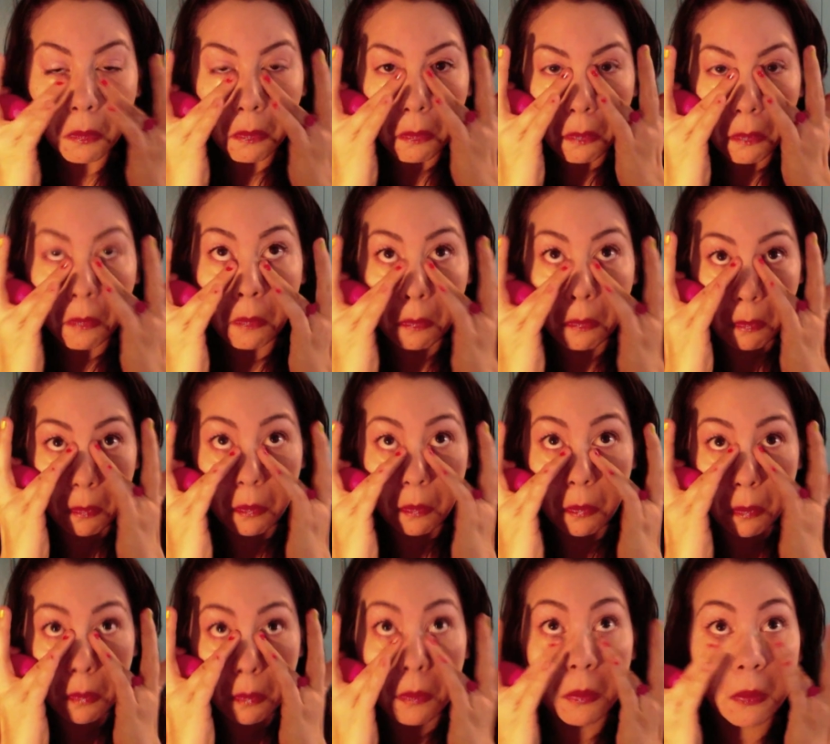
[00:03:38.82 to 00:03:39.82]
And we're going to
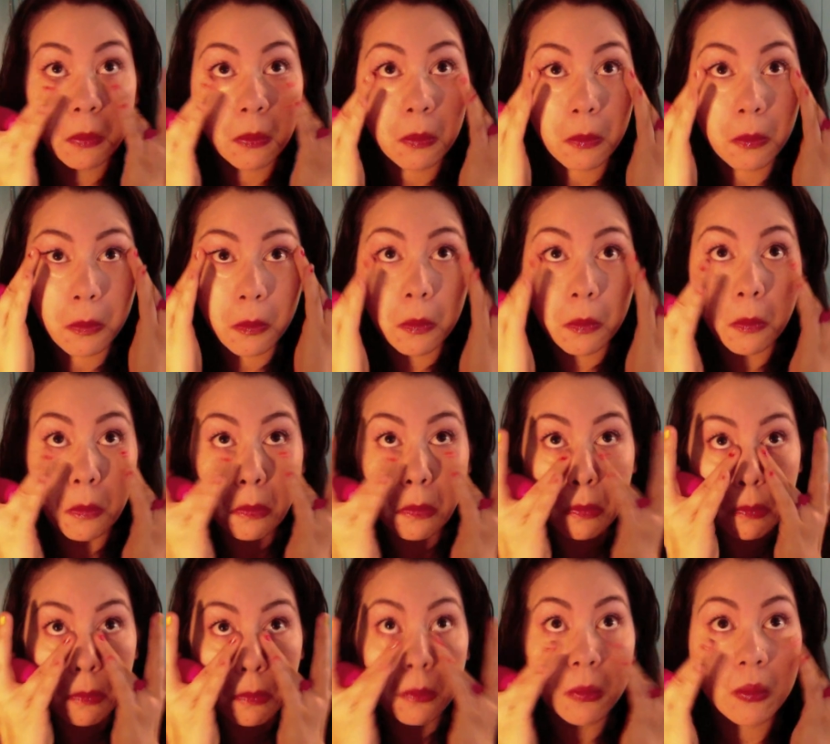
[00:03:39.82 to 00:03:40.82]
move it a little bit
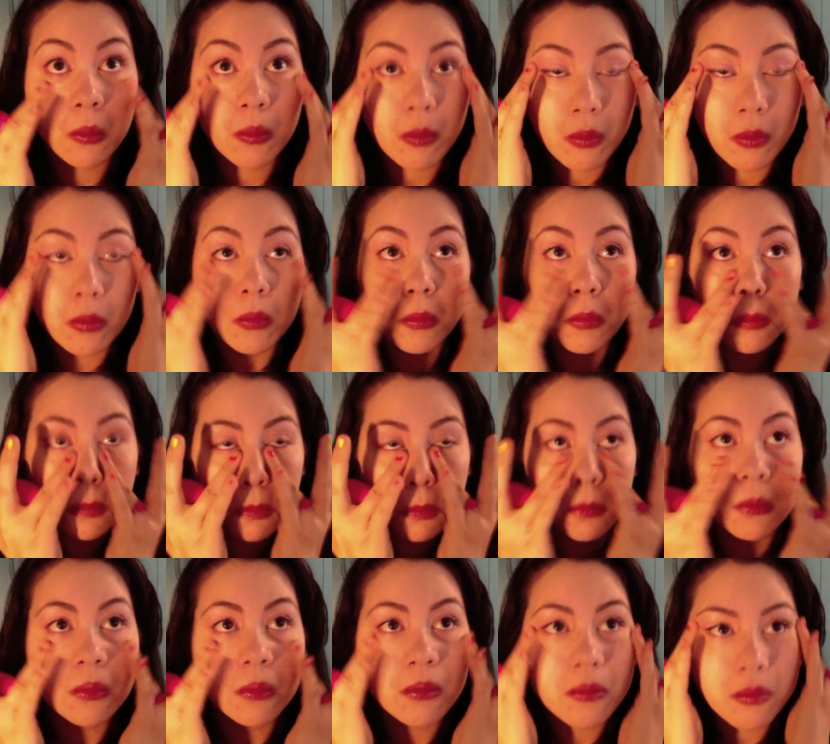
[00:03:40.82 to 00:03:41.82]
downwards towards where we
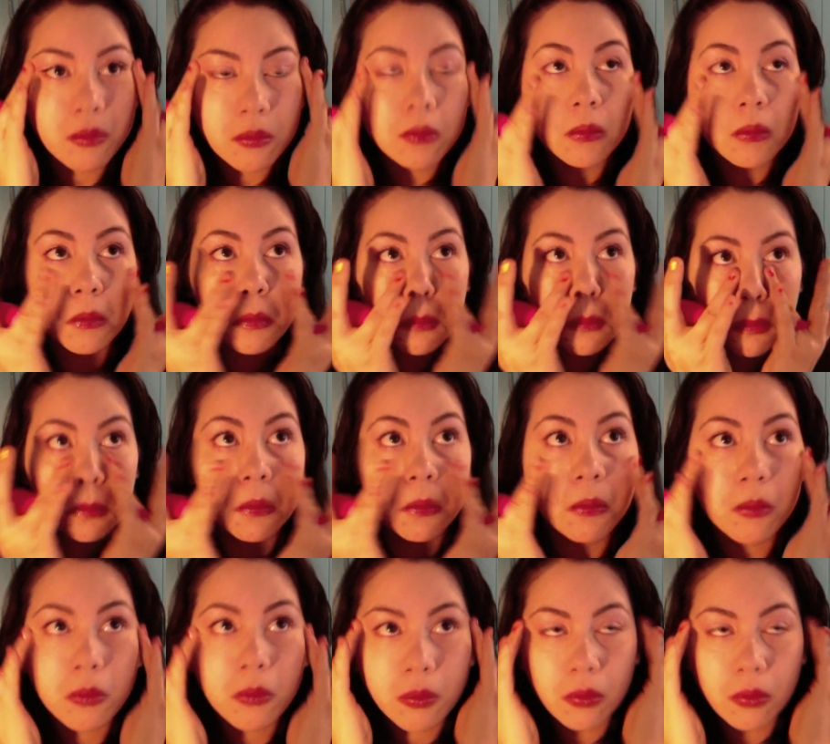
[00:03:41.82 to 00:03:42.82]
were blending it out on the
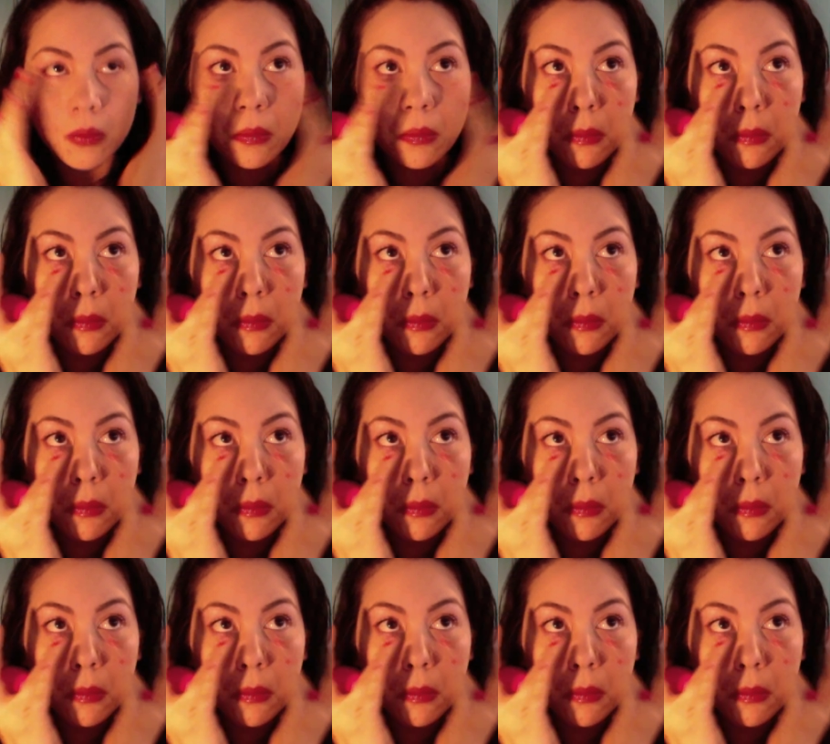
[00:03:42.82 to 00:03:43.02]
cheek,